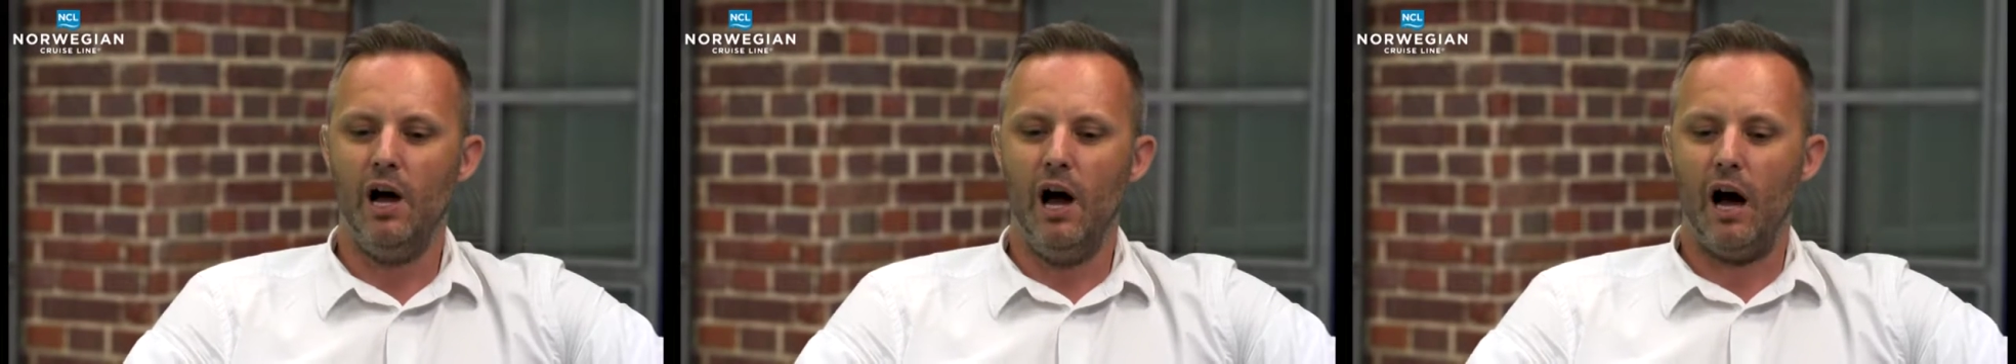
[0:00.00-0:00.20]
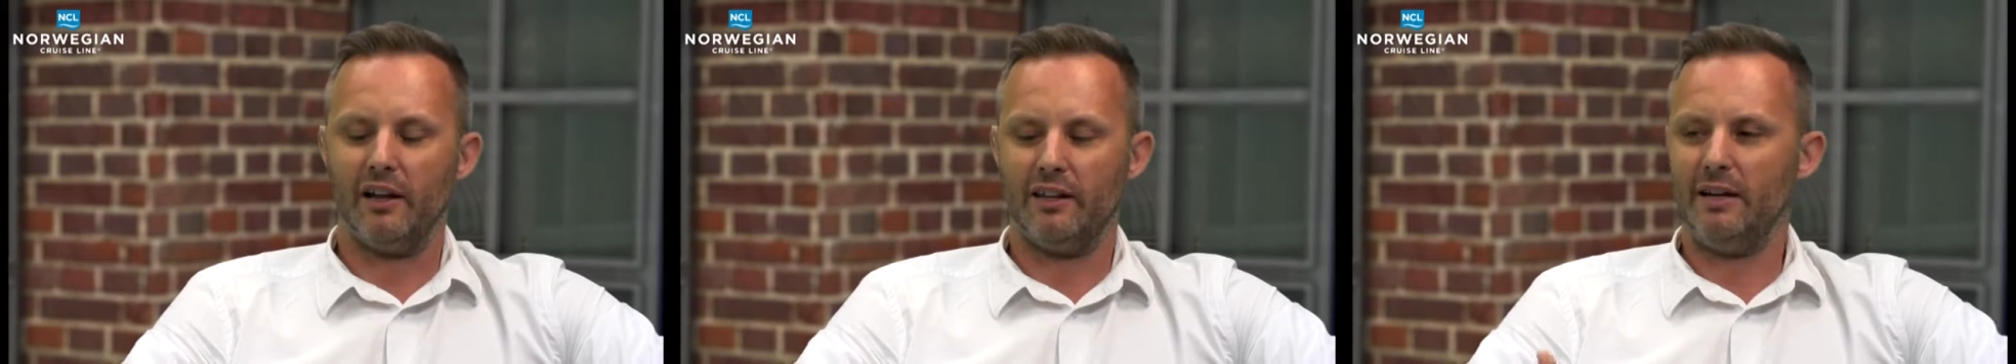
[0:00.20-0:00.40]

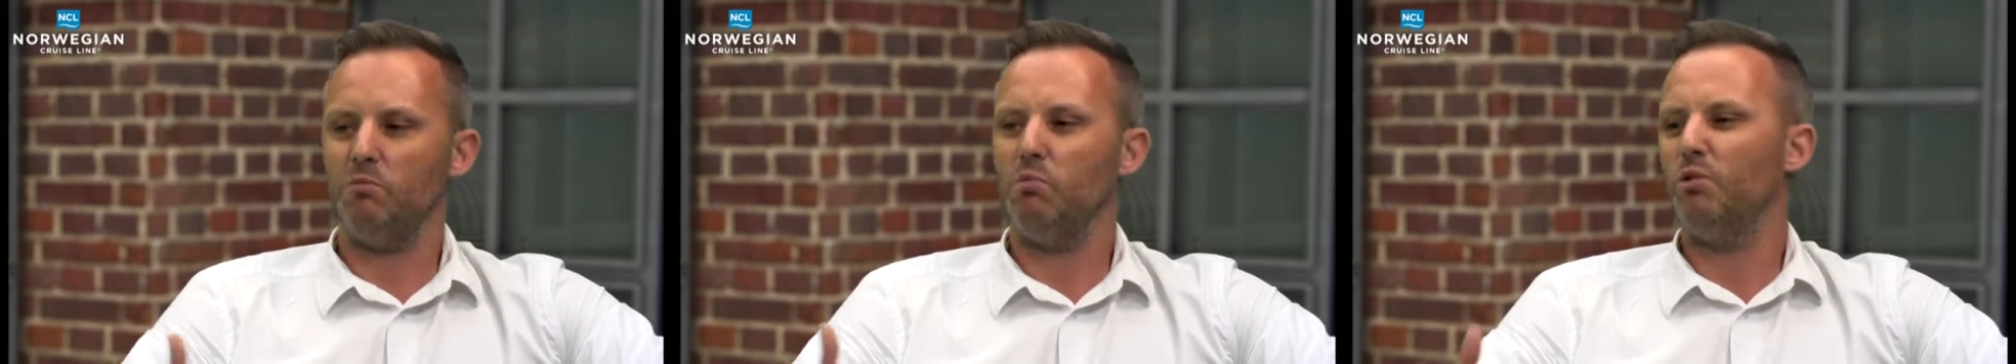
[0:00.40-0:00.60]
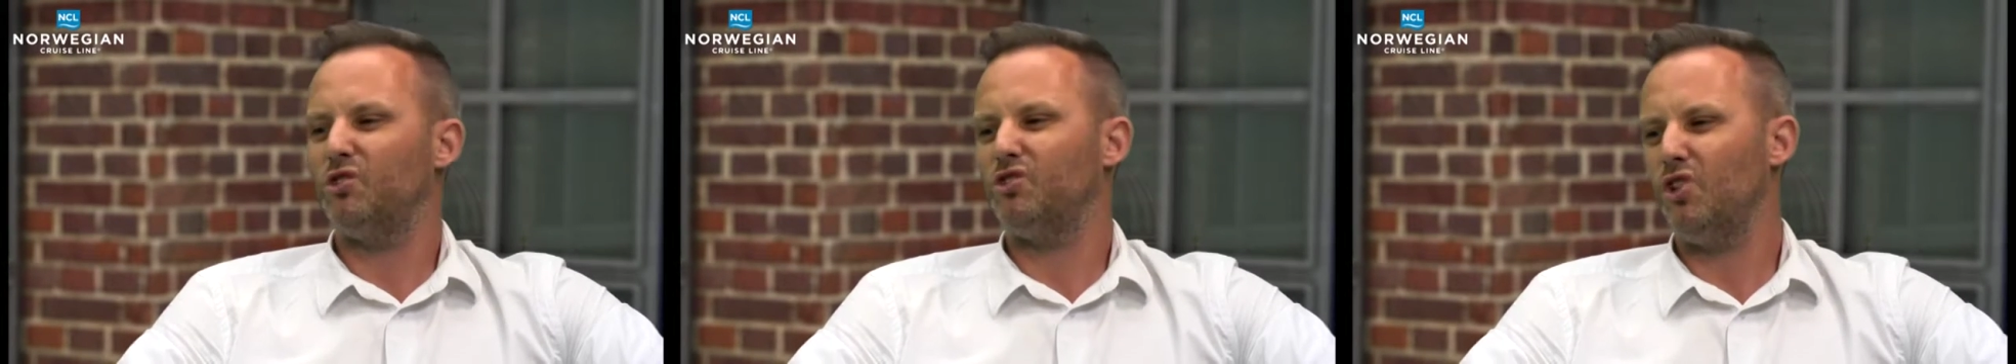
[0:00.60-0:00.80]
And I think
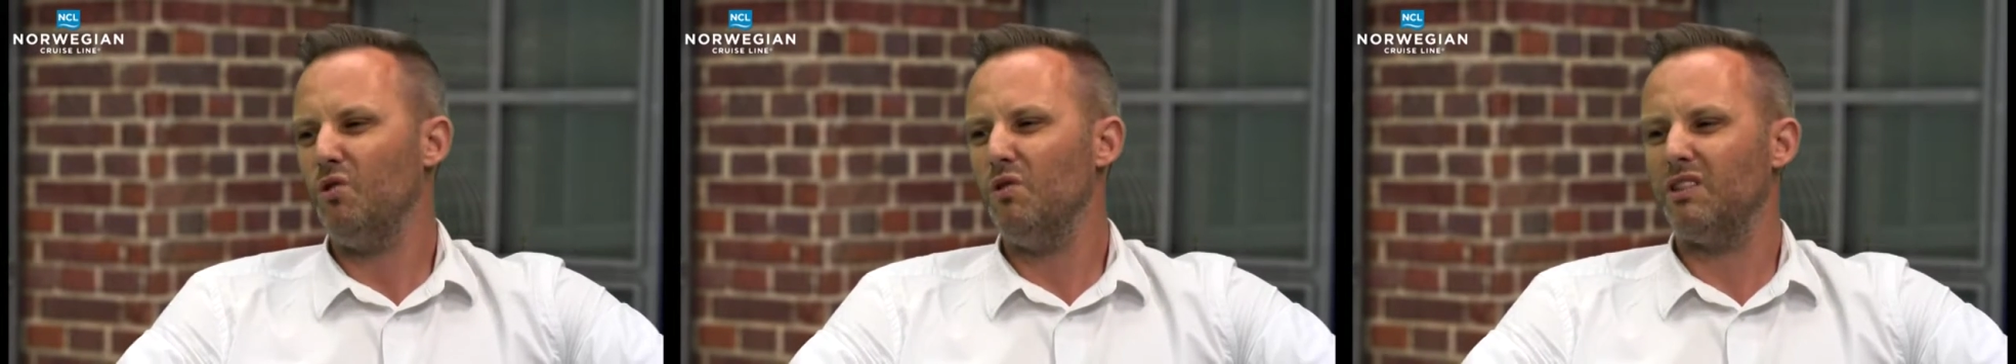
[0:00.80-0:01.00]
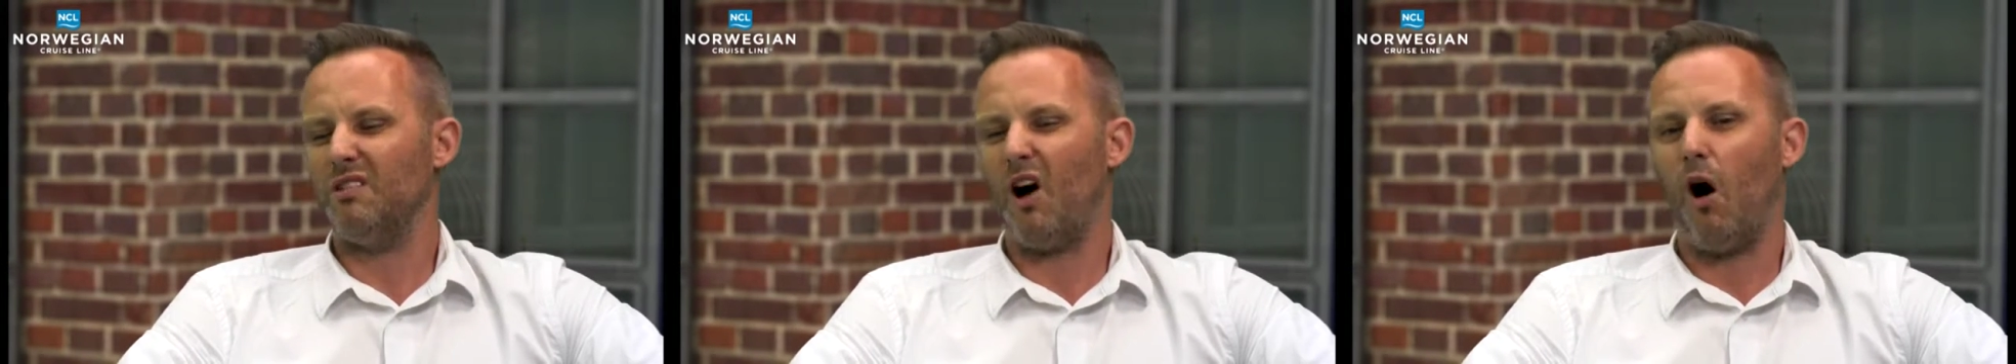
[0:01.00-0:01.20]
we're two
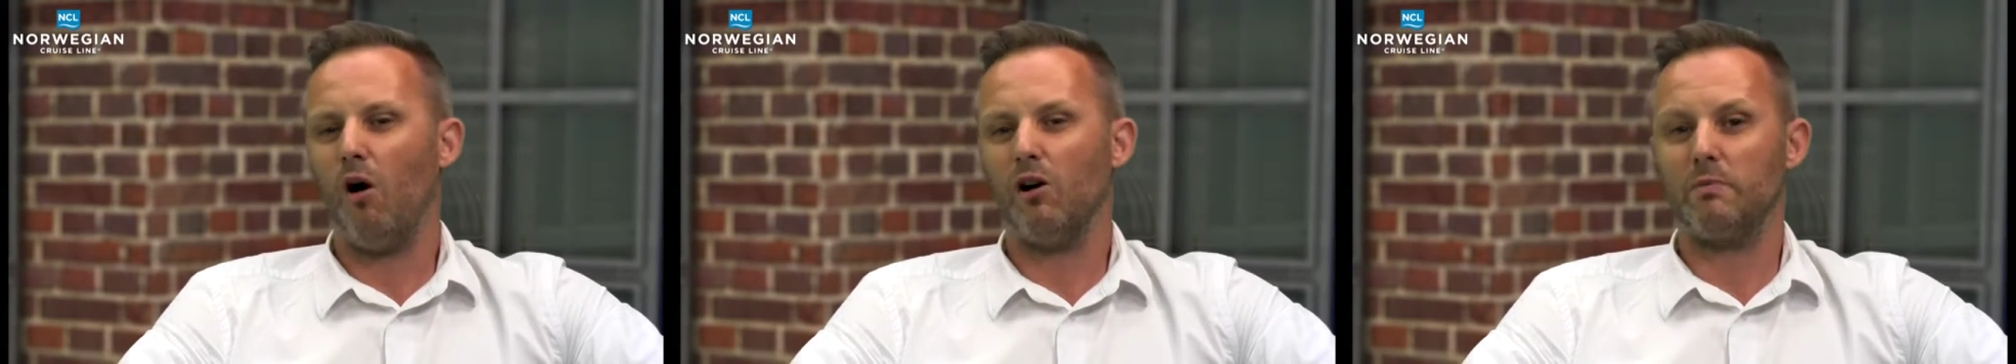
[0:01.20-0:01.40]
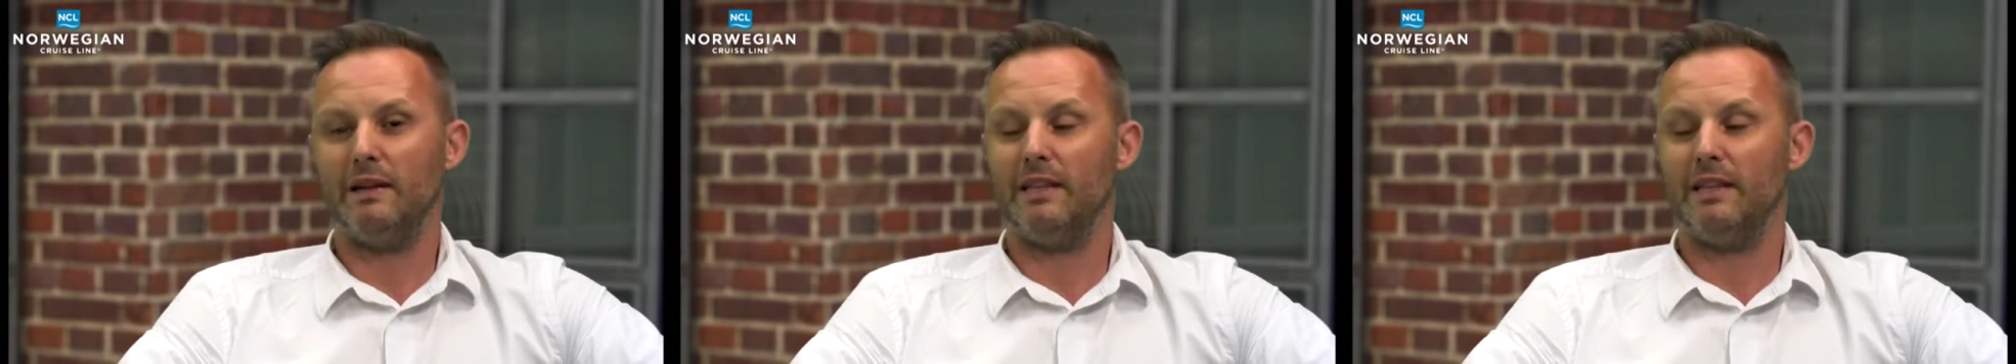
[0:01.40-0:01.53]
of the, arguably,